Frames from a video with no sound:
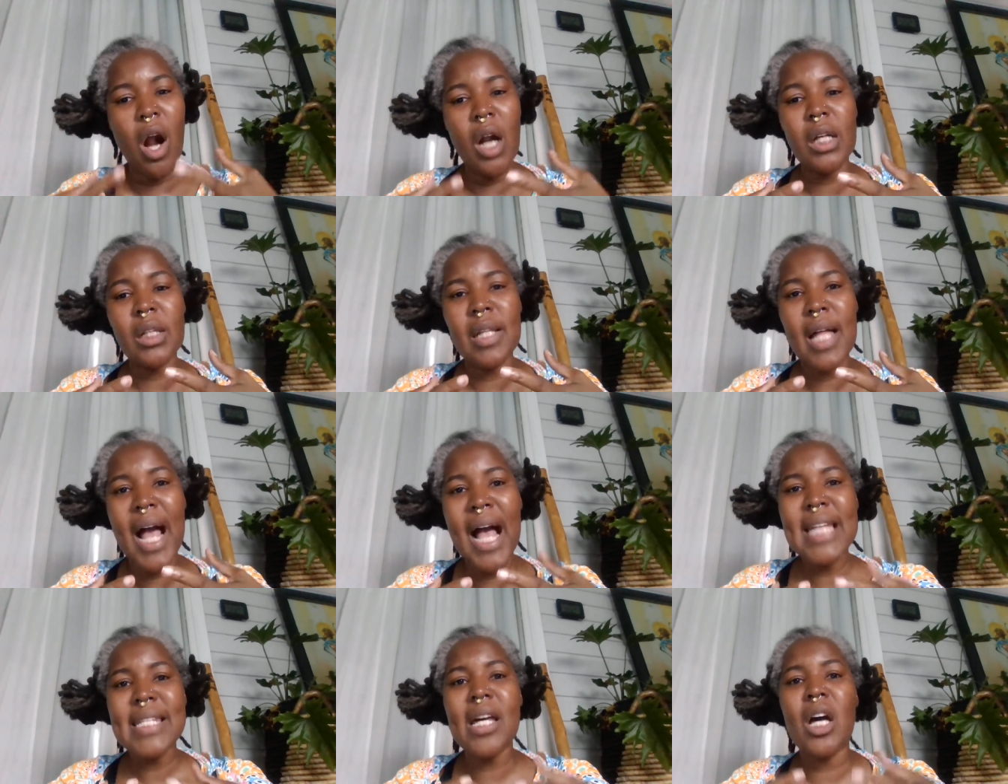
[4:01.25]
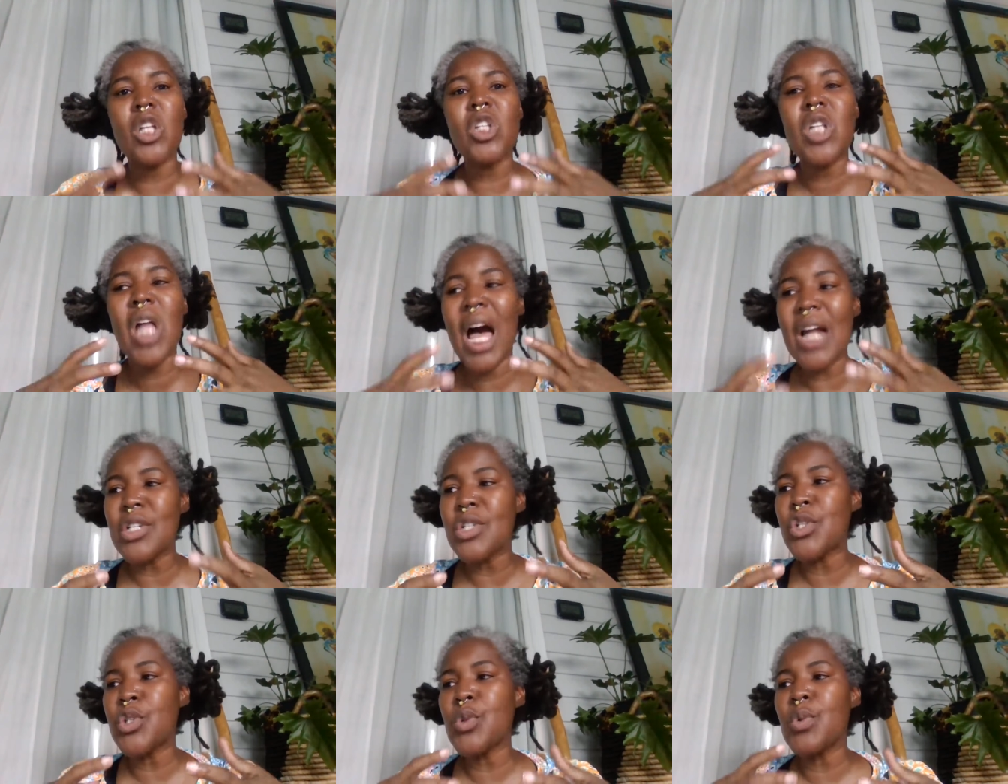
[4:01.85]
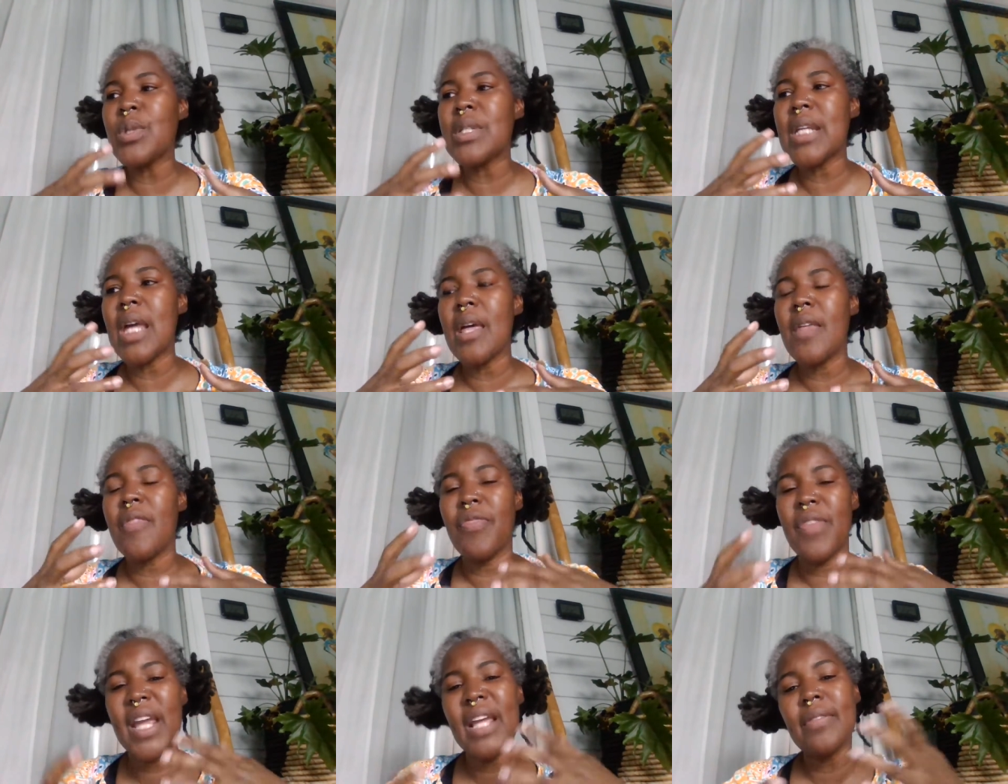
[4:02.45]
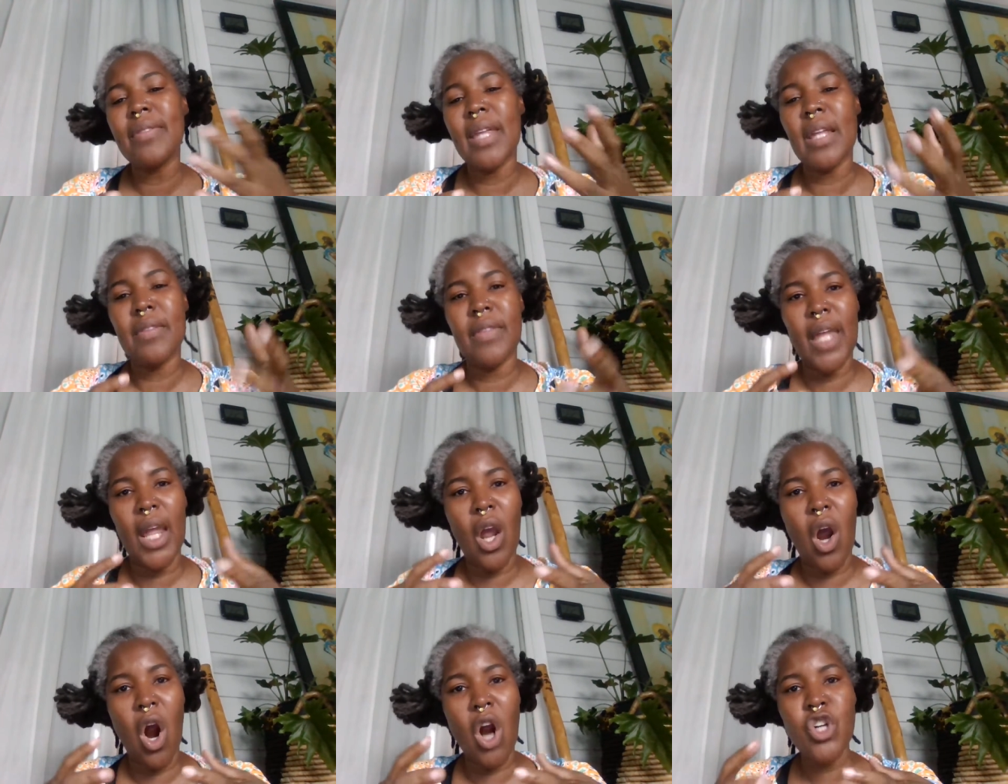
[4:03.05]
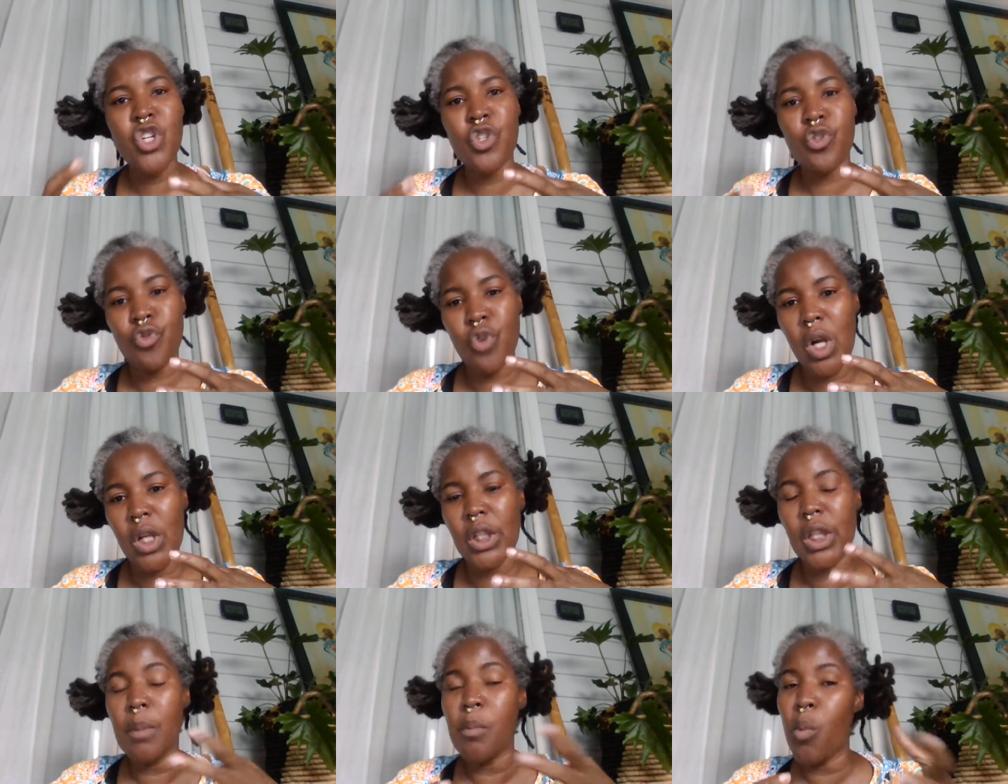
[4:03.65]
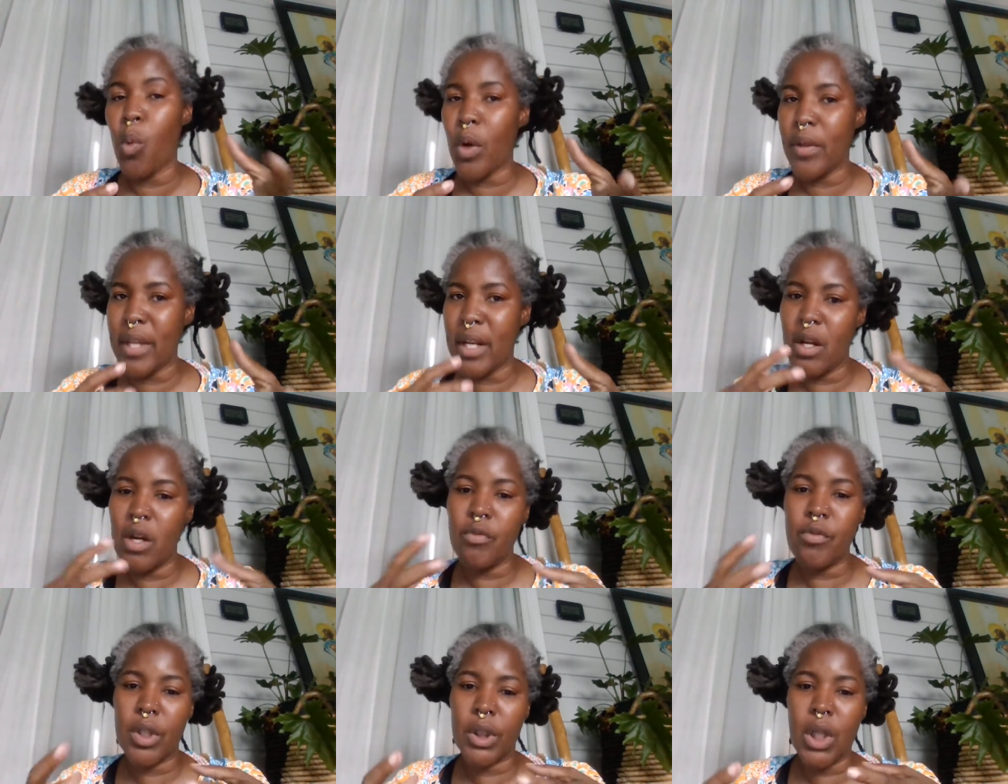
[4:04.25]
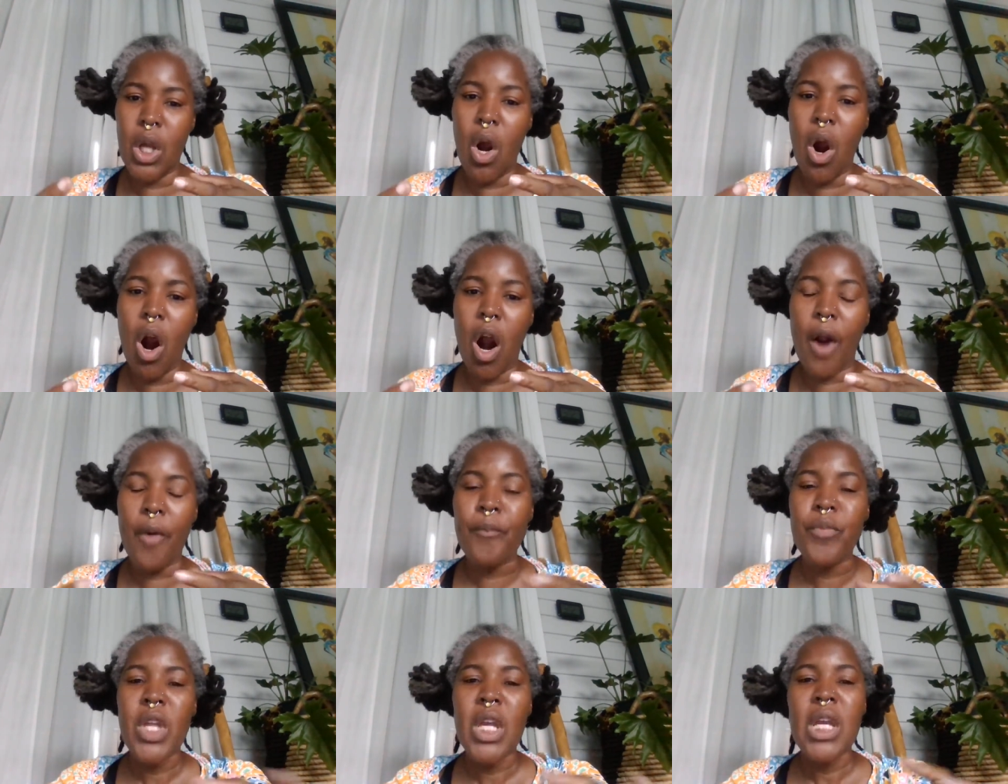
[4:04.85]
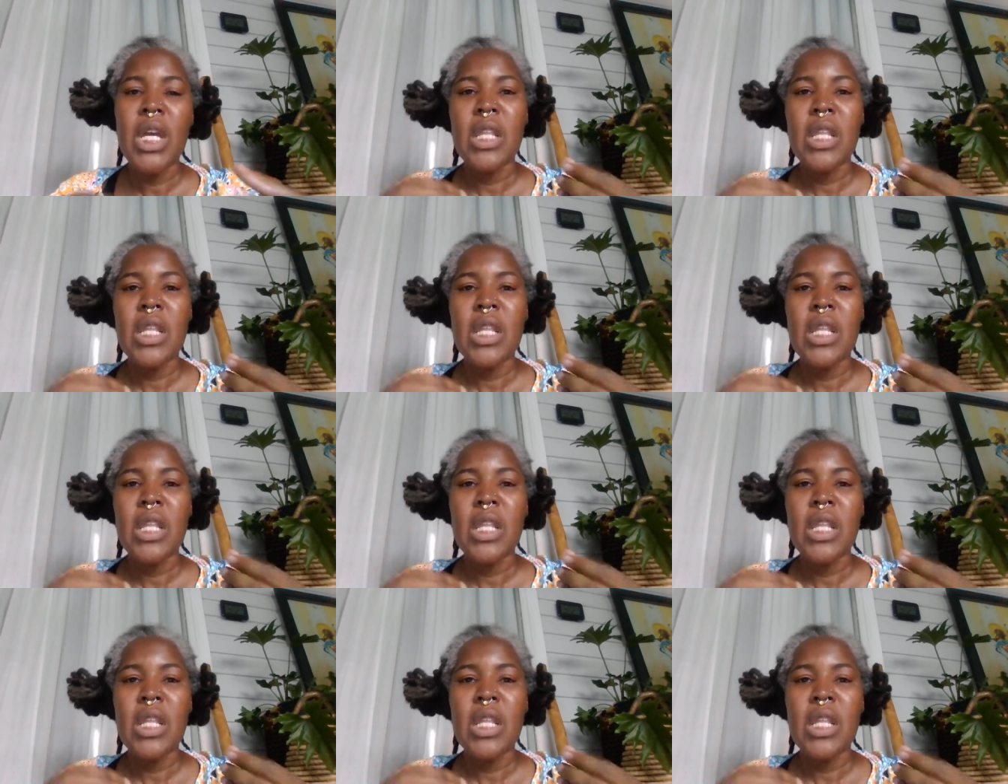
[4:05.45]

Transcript: our class, a lot of students think that they are struggling more than they really are.